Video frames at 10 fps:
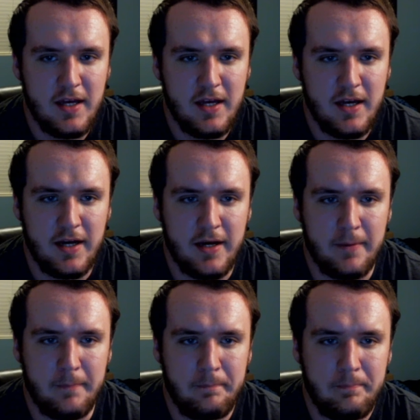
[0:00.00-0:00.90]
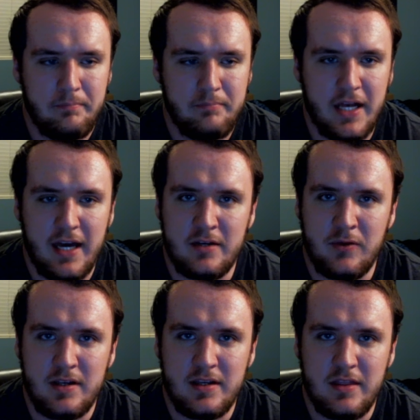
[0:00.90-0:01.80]
But I had no
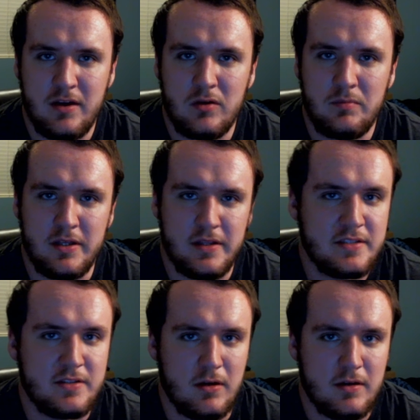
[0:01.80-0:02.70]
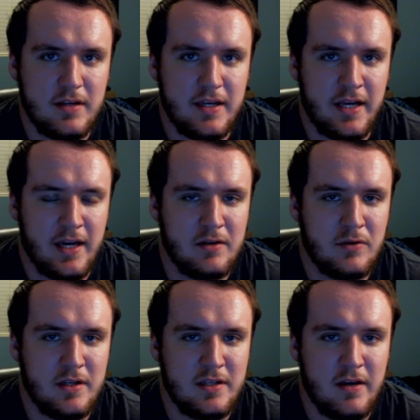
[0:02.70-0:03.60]
idea that it would be this dark, and I had no
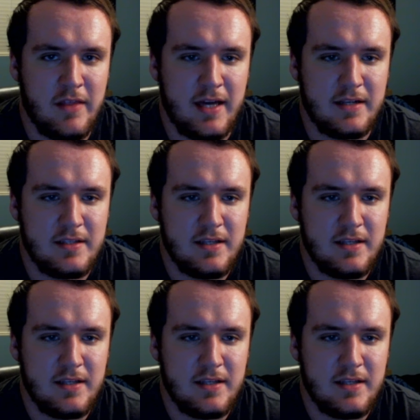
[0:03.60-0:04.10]
idea that